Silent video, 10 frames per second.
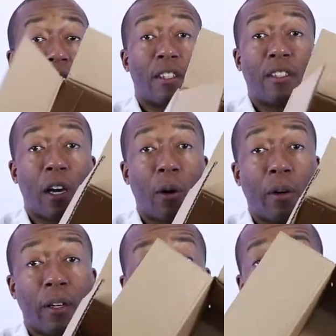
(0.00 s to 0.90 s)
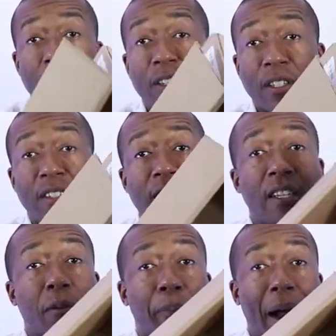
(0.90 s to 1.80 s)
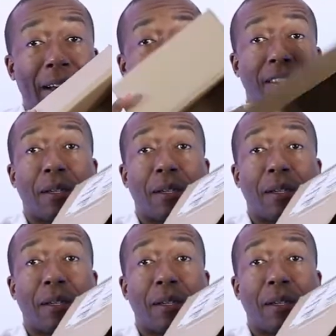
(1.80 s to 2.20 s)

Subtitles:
So as you can see, the box is